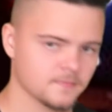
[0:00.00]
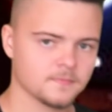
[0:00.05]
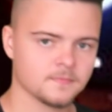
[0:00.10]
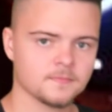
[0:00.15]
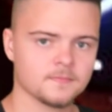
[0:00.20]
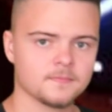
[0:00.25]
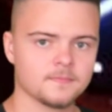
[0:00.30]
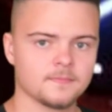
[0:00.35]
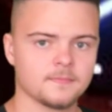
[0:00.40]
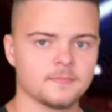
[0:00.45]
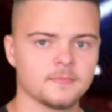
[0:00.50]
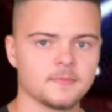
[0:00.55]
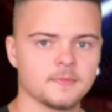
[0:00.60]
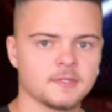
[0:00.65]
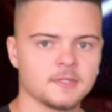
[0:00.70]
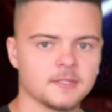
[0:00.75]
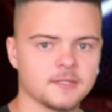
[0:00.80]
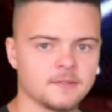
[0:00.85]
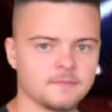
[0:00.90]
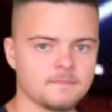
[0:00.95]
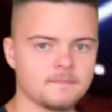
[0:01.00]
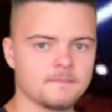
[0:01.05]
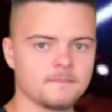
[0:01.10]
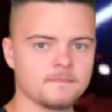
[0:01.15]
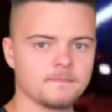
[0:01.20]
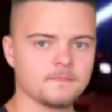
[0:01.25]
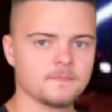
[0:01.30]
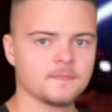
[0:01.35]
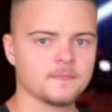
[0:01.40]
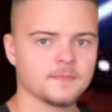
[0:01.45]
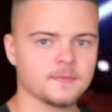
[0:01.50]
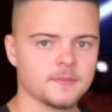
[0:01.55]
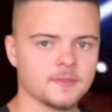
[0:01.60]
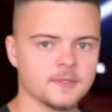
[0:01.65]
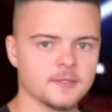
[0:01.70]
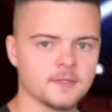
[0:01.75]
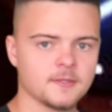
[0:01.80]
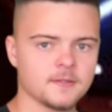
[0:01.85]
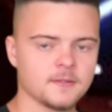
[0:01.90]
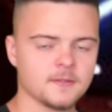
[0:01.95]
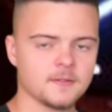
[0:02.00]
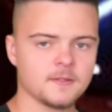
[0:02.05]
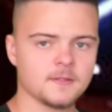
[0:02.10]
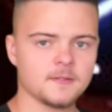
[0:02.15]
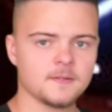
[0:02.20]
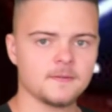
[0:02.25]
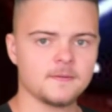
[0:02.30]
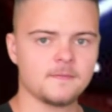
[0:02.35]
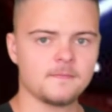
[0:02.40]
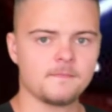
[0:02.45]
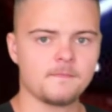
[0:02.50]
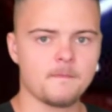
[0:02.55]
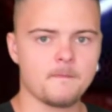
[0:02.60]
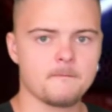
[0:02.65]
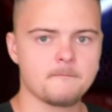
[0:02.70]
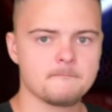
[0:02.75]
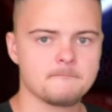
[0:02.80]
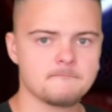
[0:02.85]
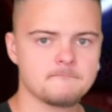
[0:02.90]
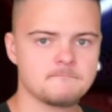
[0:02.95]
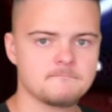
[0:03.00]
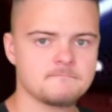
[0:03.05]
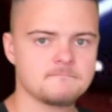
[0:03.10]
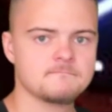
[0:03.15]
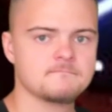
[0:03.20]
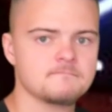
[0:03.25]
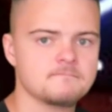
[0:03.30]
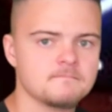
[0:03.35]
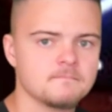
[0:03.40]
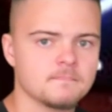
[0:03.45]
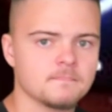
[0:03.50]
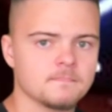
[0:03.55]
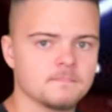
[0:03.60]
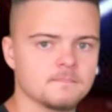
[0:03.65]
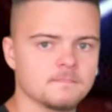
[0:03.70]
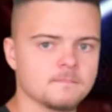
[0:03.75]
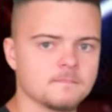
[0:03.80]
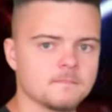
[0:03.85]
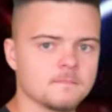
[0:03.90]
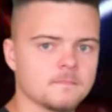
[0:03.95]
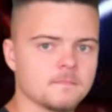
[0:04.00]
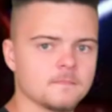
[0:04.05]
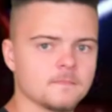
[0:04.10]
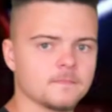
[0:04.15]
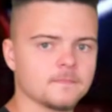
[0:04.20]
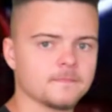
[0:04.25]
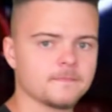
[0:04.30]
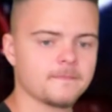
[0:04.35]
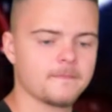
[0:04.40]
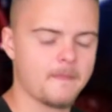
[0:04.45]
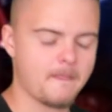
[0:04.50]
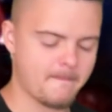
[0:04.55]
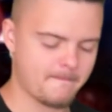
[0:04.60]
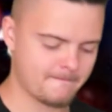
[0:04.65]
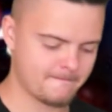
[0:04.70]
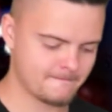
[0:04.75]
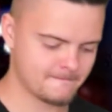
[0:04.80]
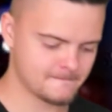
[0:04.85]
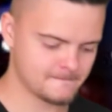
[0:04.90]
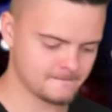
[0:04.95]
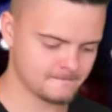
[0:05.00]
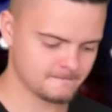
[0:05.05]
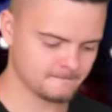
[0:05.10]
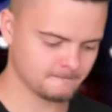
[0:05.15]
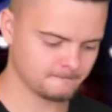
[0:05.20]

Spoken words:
Nothing is said.